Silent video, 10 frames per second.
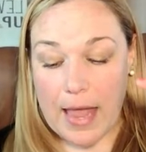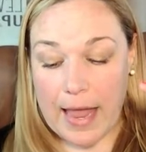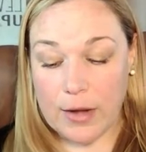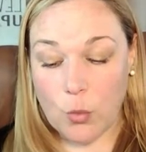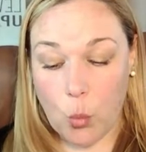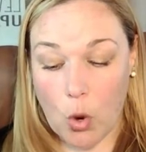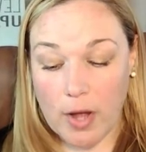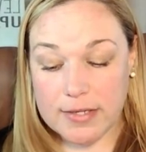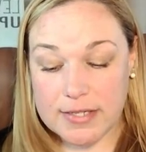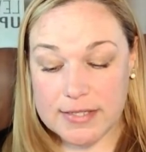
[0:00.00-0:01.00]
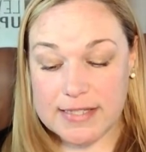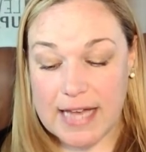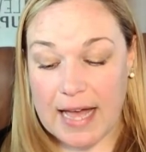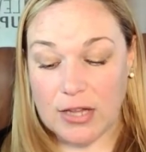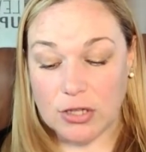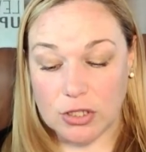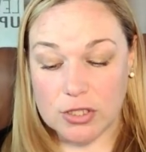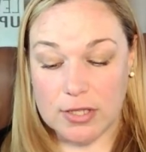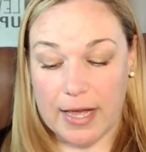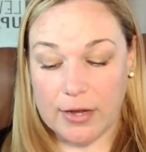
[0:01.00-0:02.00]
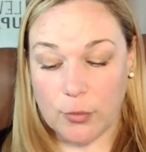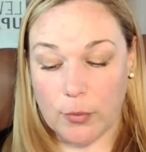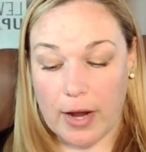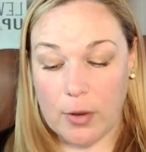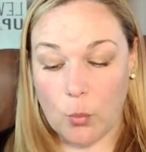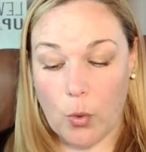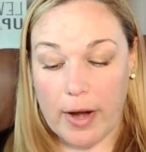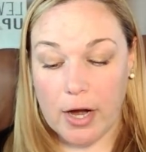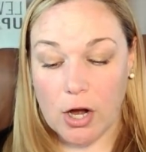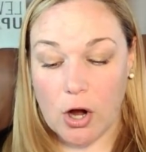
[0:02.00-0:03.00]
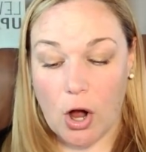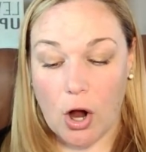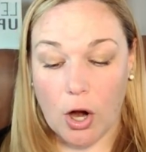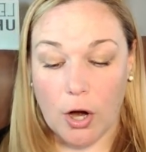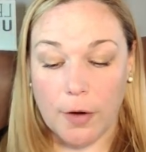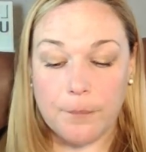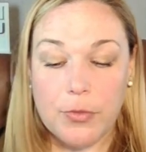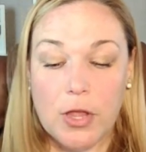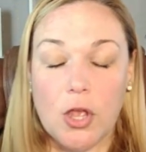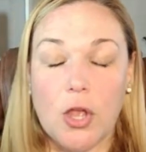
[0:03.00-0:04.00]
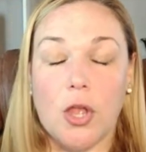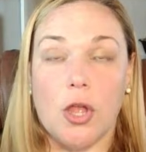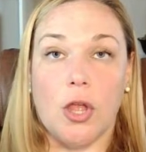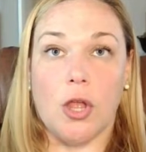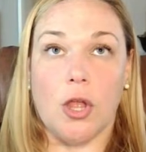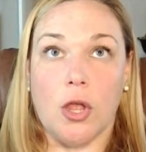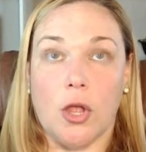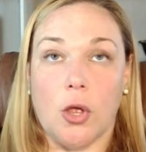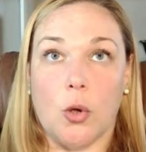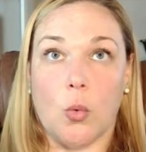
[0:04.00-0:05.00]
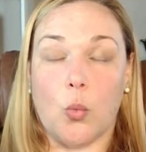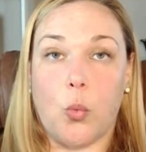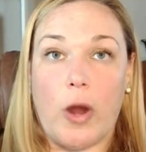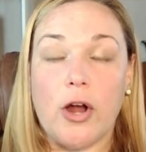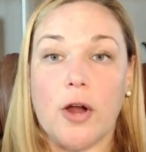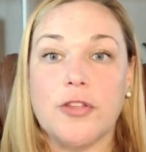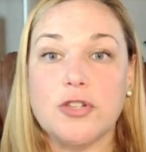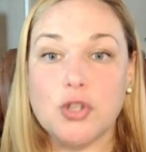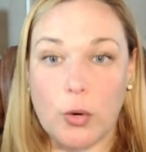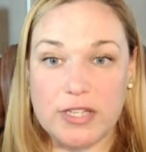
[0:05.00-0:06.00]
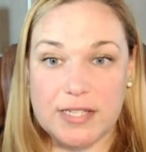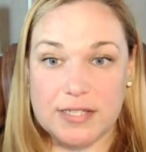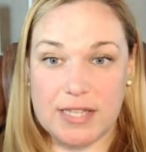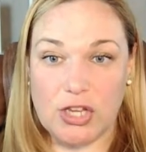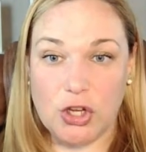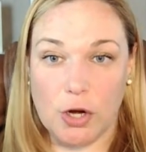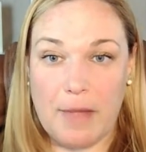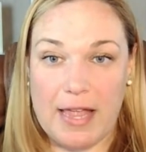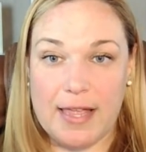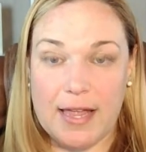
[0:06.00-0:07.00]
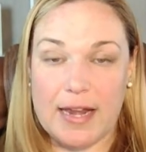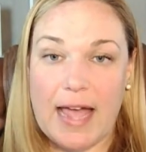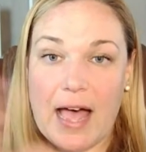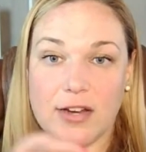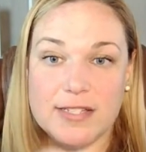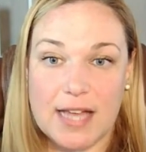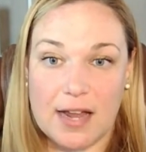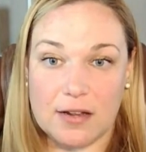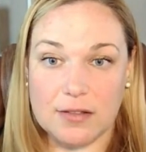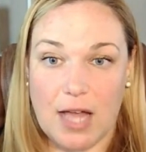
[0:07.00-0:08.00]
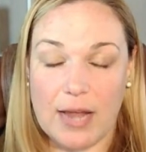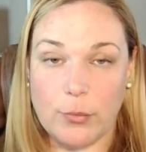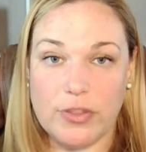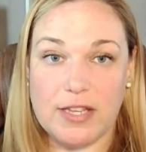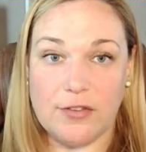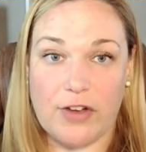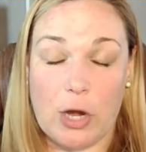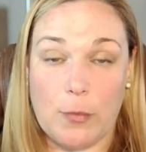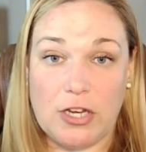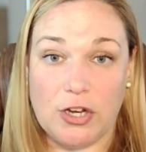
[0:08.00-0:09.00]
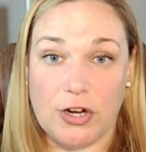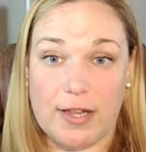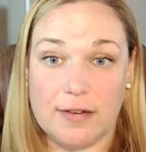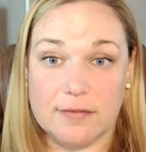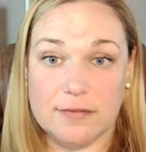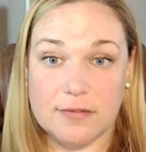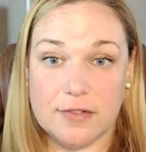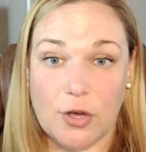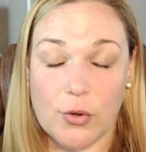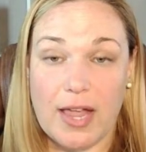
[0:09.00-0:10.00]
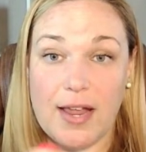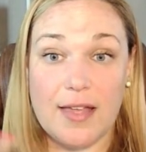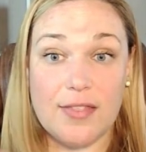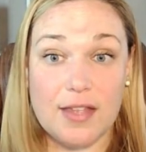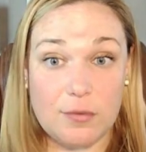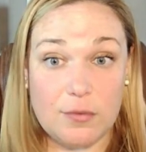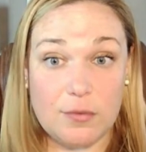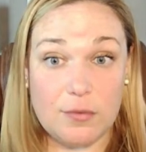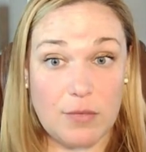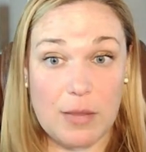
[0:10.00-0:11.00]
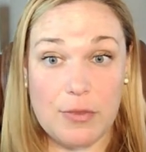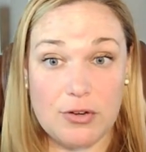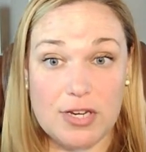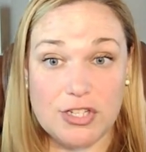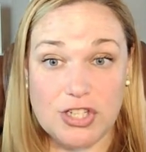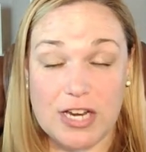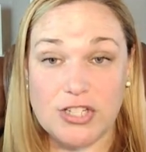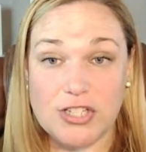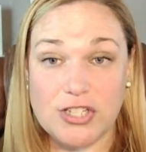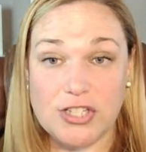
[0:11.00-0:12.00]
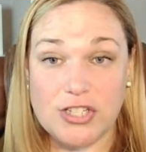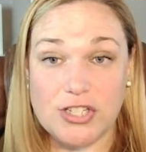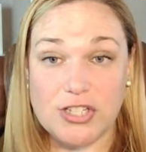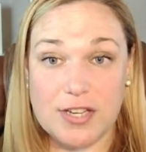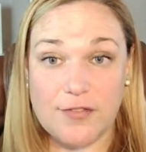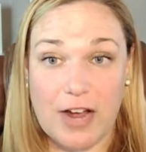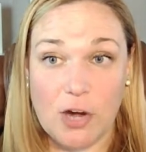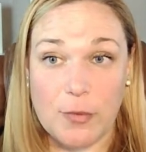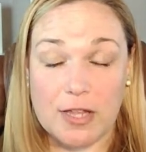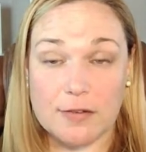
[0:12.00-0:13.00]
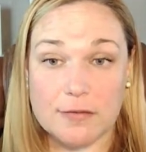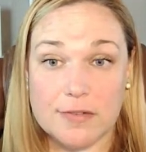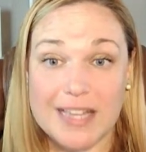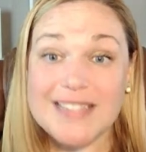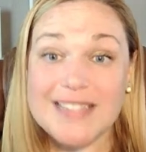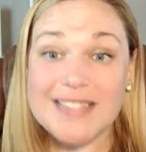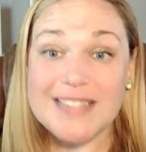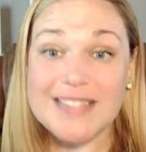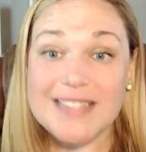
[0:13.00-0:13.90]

And what does that look like, right? Where are the choices that you're making and how does that align with the environment you're in? Okay? And then maybe you need to change the environment. And sometimes that's harder